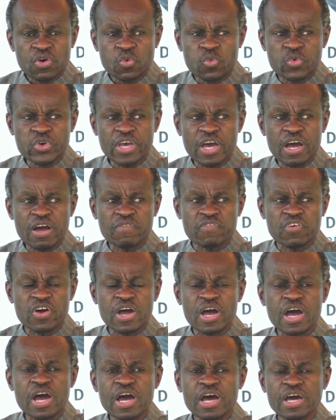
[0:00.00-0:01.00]
We have
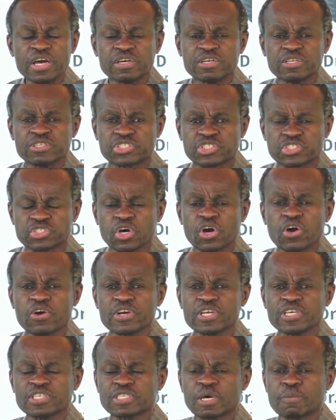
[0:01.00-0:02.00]
heard
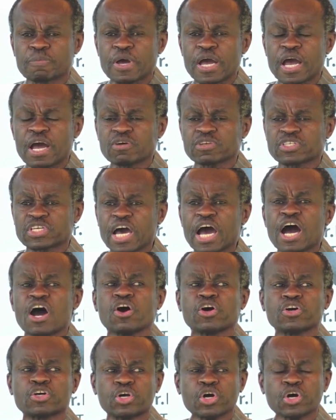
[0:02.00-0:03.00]
stories about
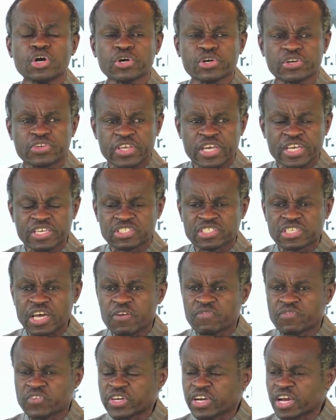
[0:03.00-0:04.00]
how good the East
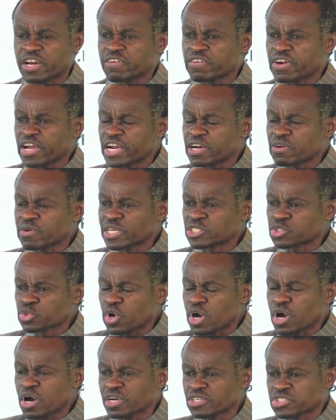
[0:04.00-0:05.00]
African Railways
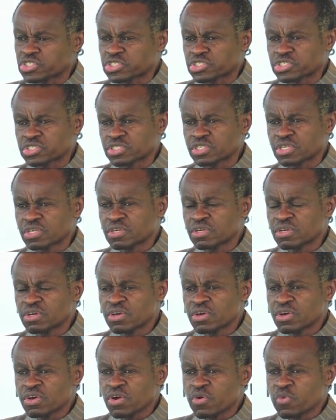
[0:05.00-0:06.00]
was.
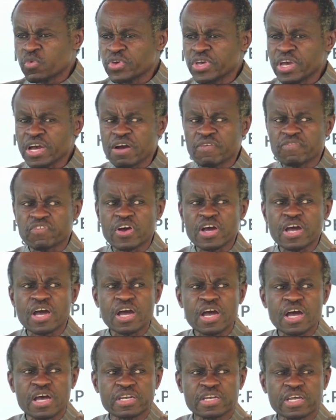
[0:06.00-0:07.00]
We have
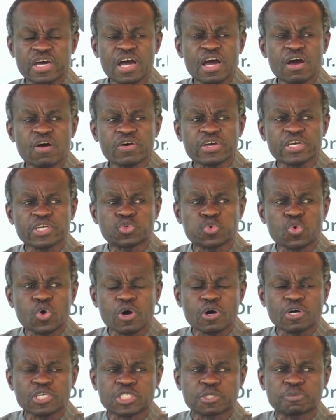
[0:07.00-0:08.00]
heard how it
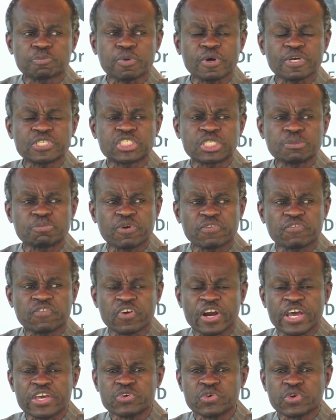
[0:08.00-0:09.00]
was possible
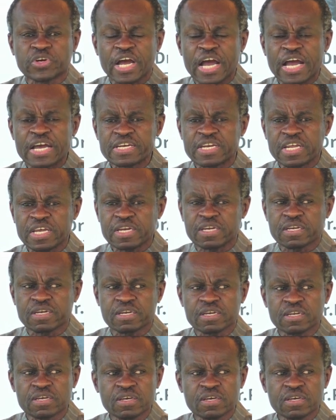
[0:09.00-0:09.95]
for a Ugandan